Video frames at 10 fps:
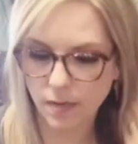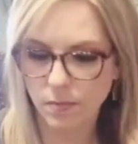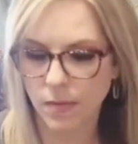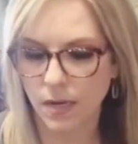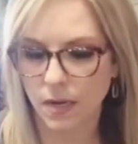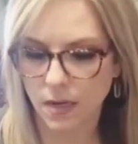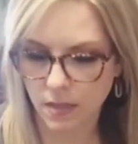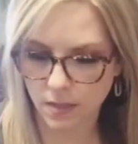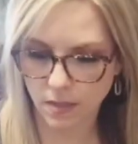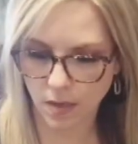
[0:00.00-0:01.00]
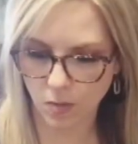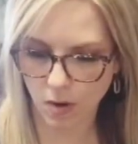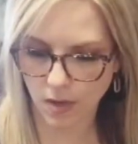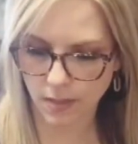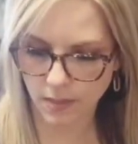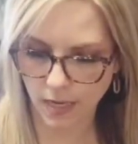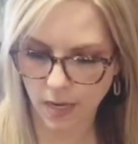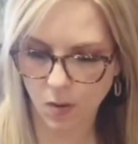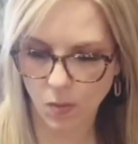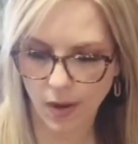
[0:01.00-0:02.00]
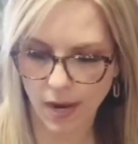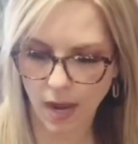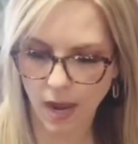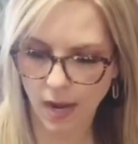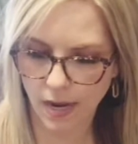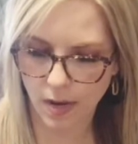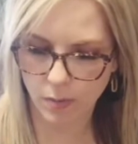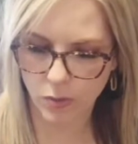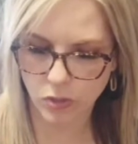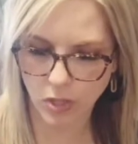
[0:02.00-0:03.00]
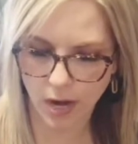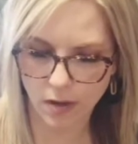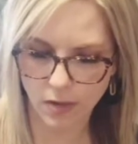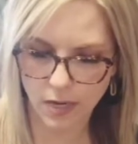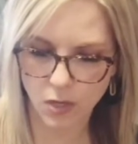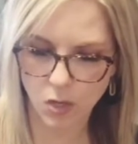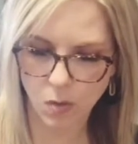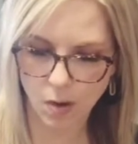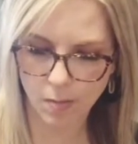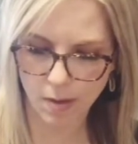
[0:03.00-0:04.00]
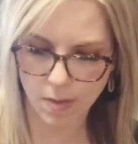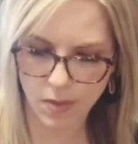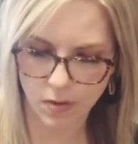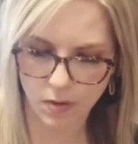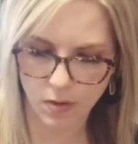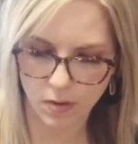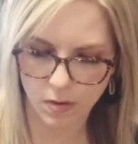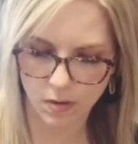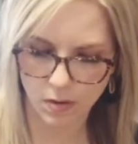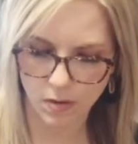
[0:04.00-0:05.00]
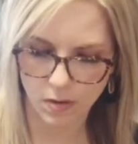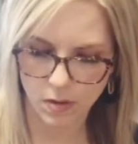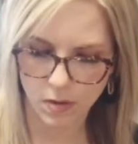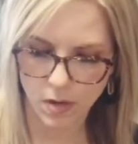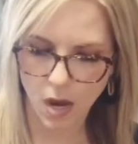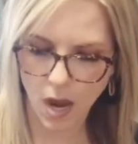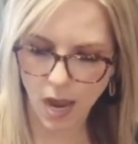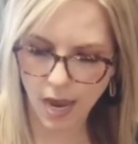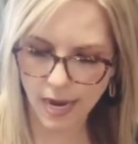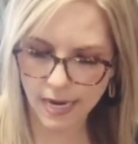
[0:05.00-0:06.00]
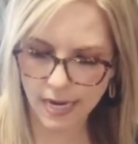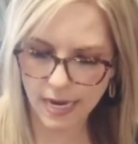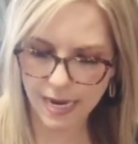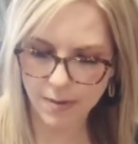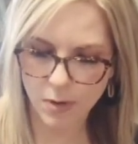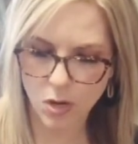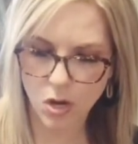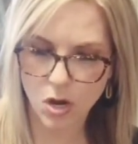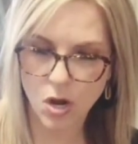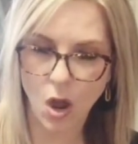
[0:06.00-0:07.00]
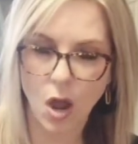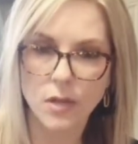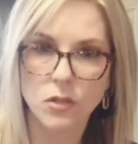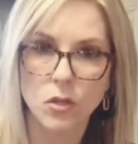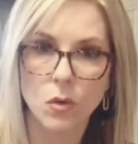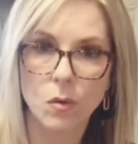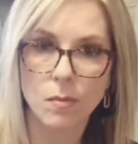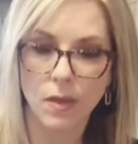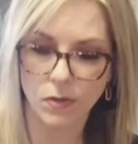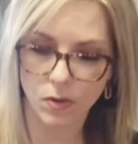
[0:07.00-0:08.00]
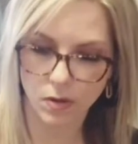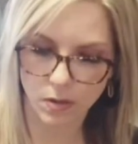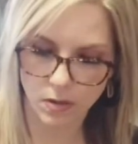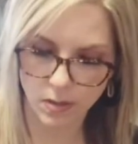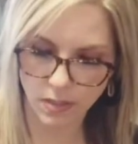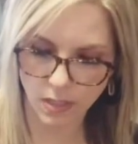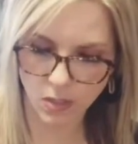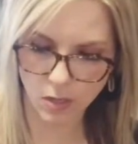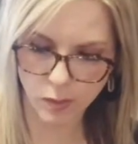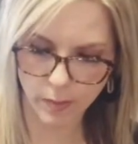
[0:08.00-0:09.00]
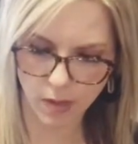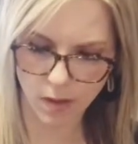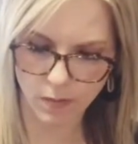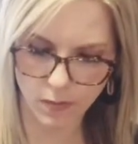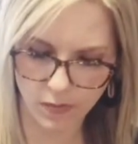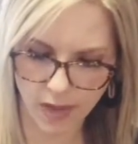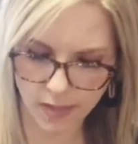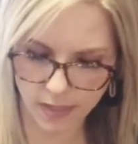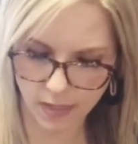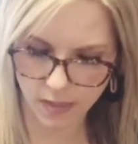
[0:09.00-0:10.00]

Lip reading: me, said Roz. In a way, I am your child and you are my mother. I am not your mother, said Dr. Malavo flatly.